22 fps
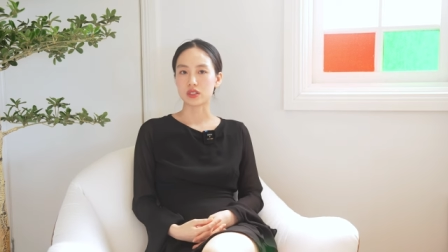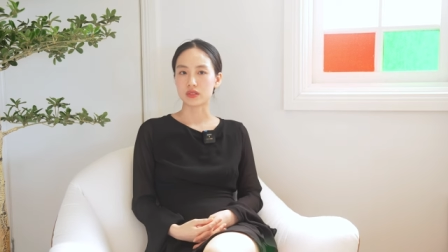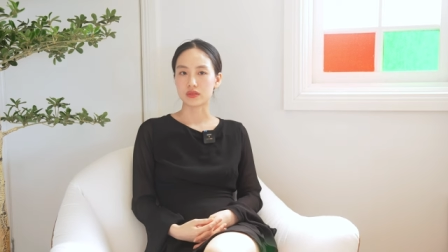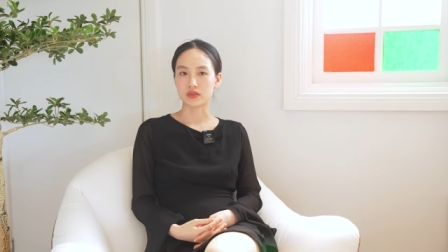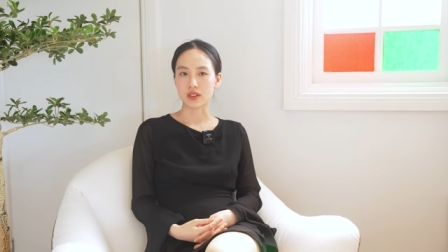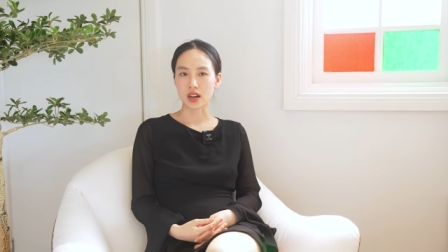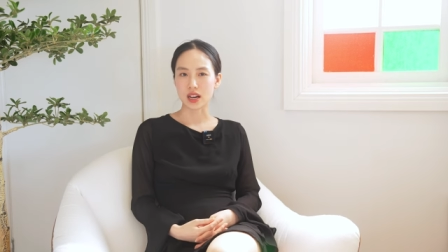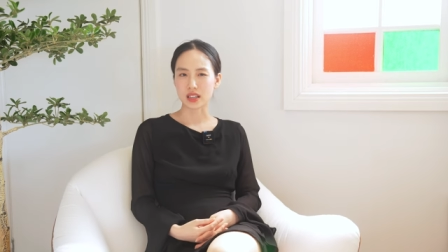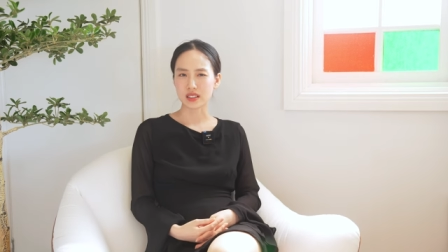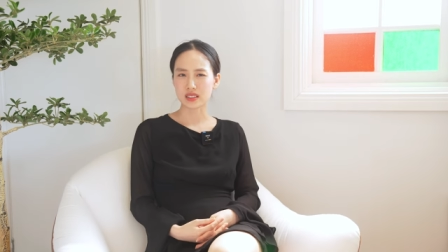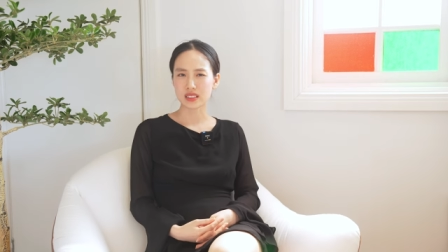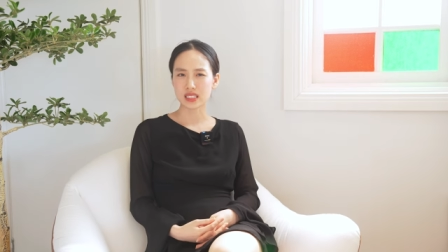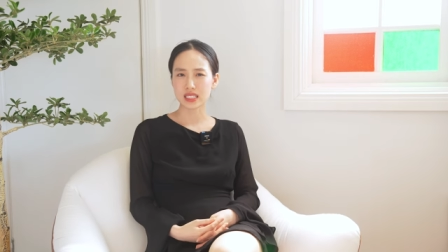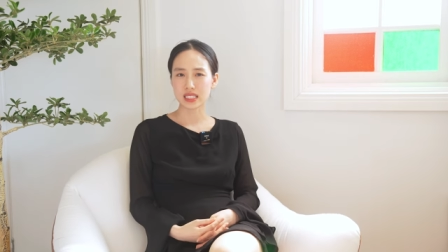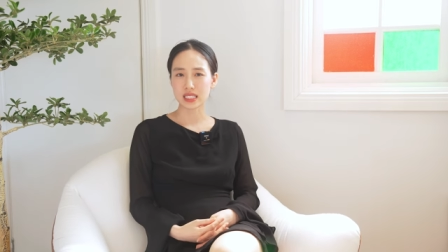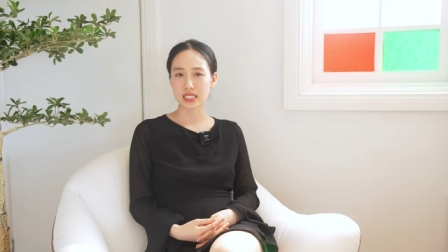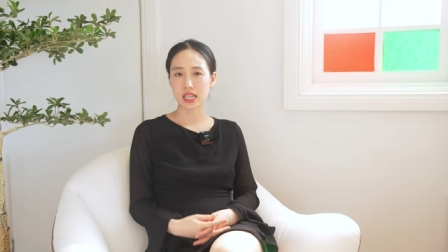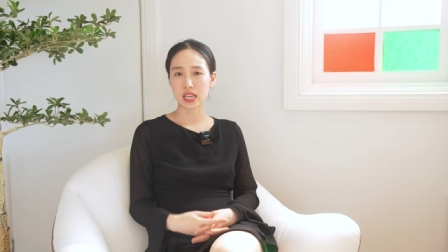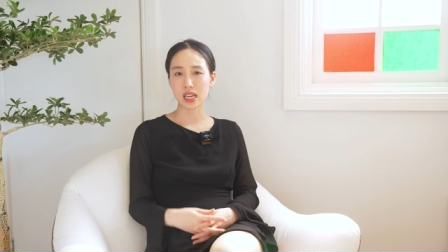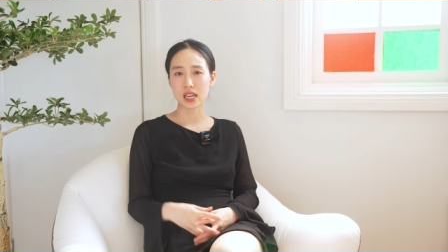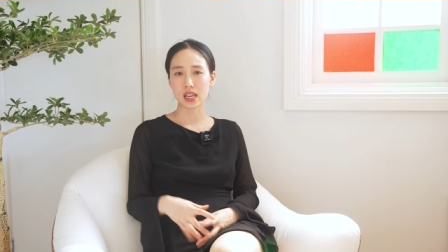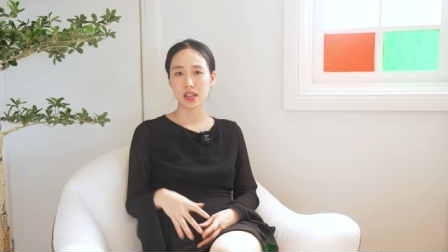to finally
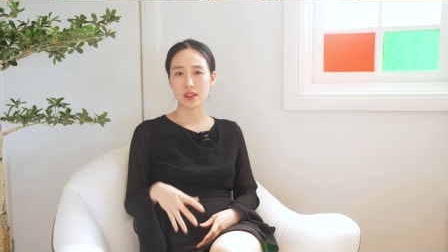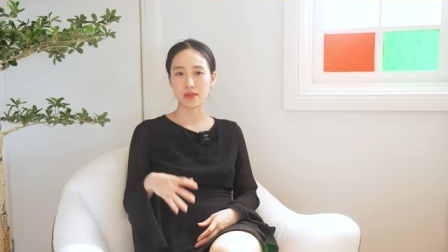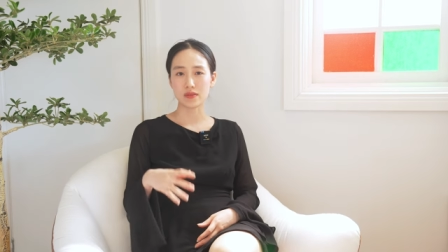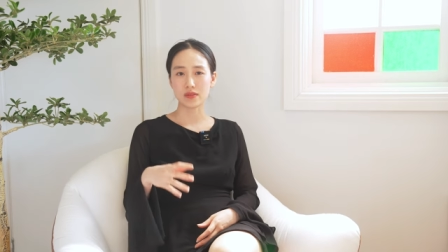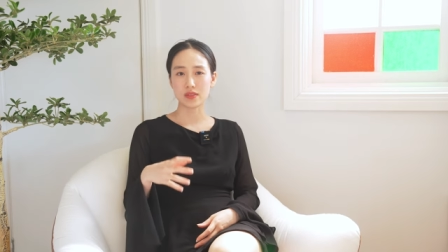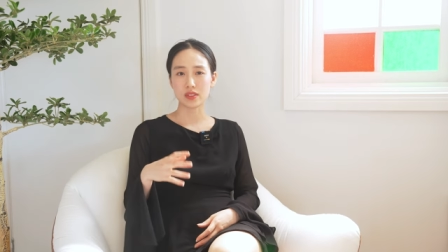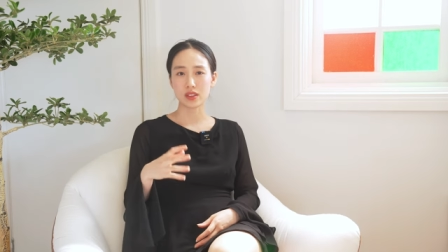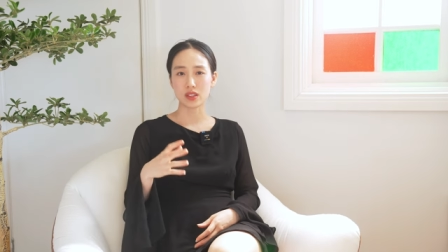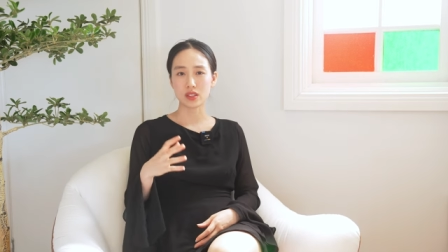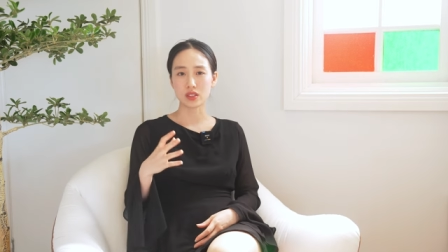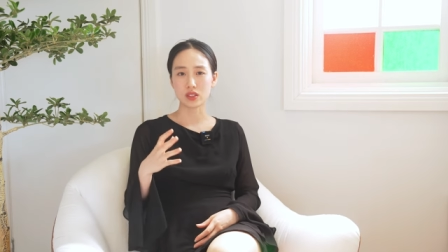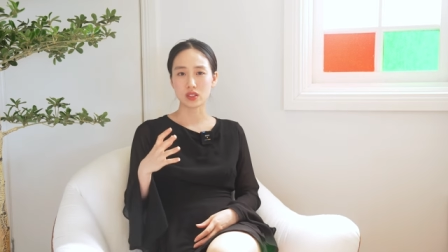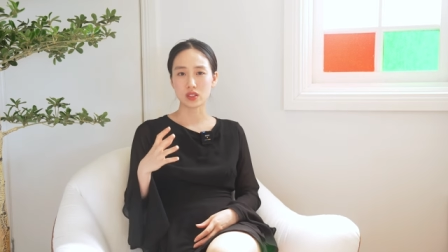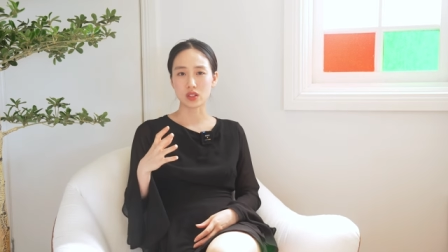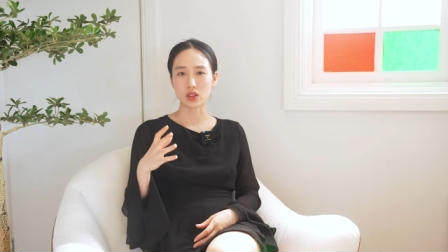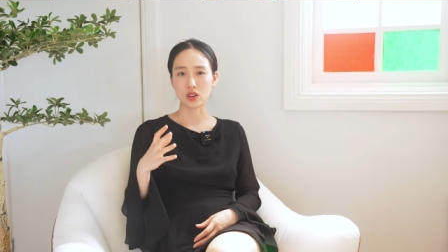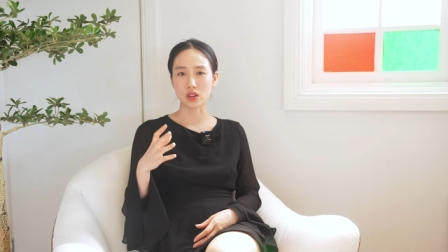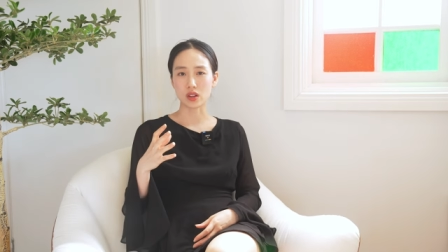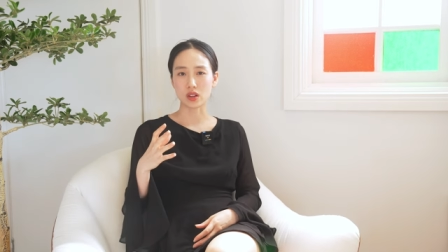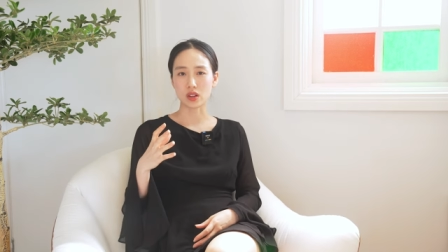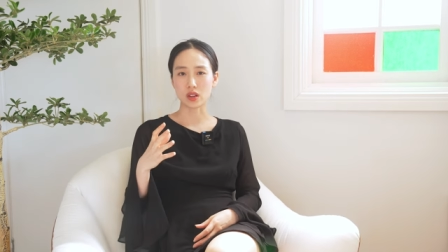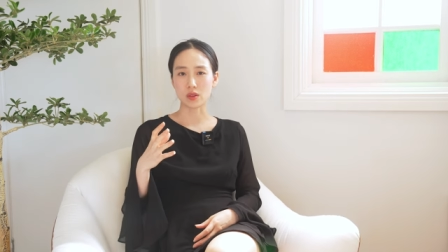see if this is
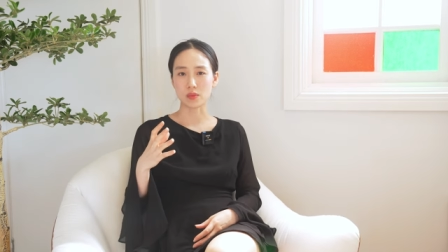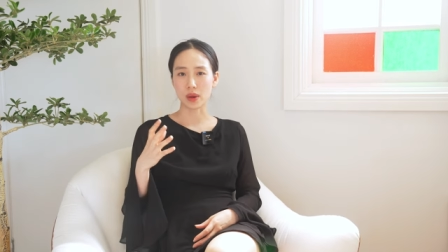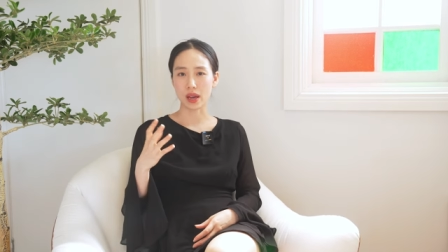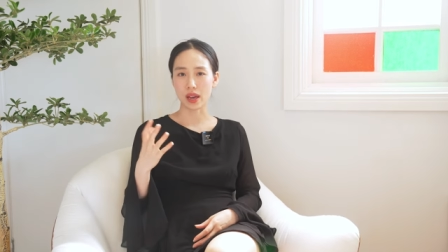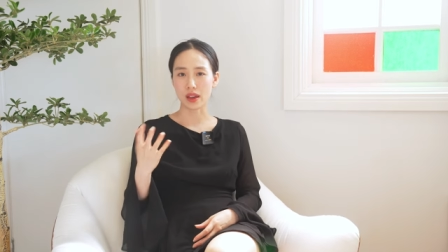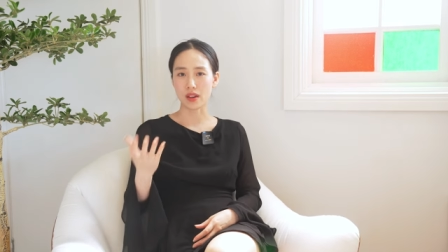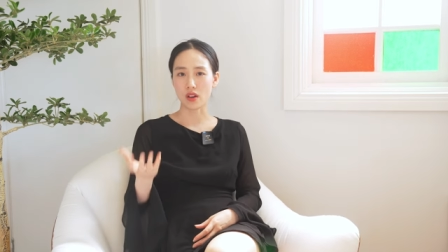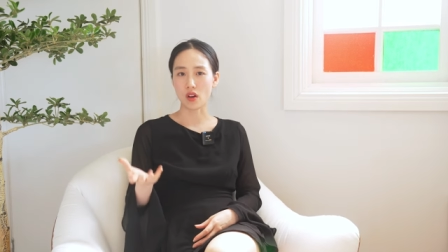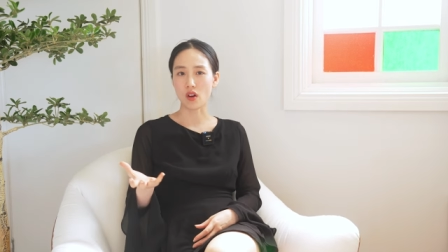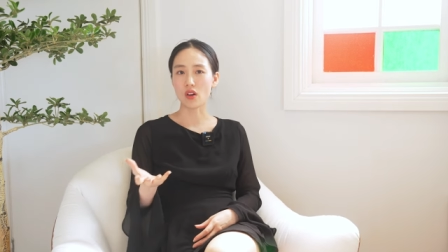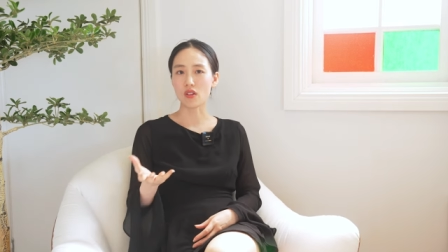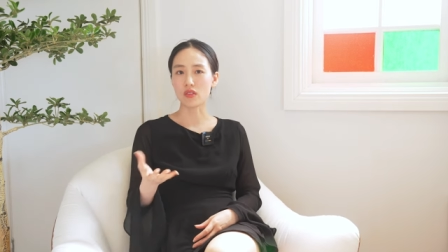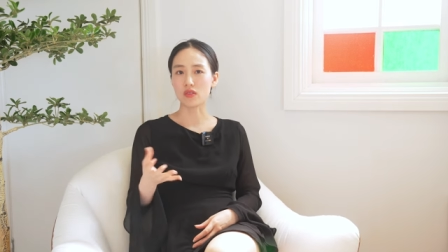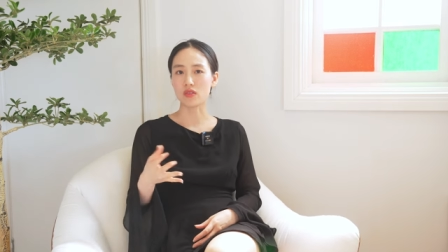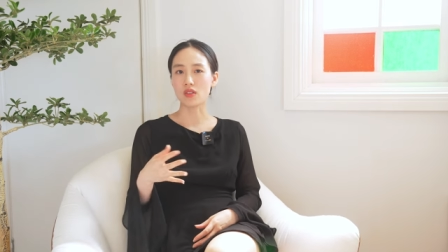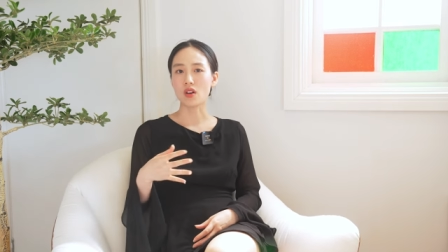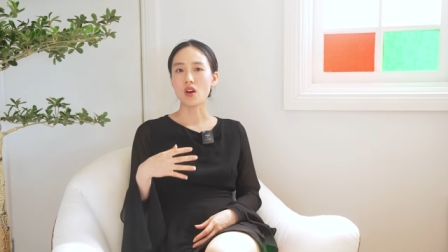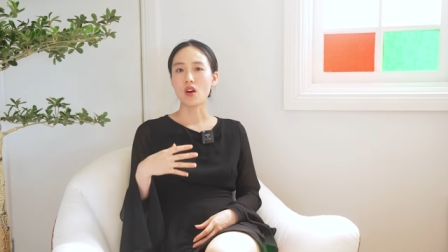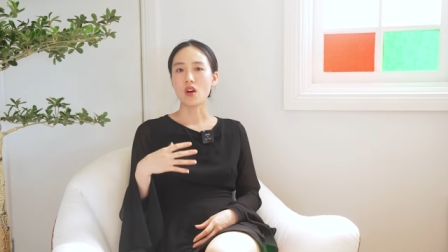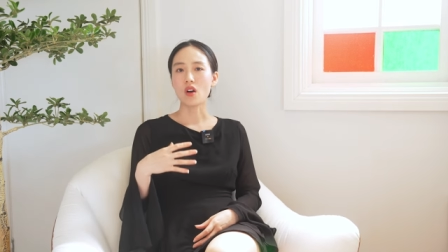gonna pay off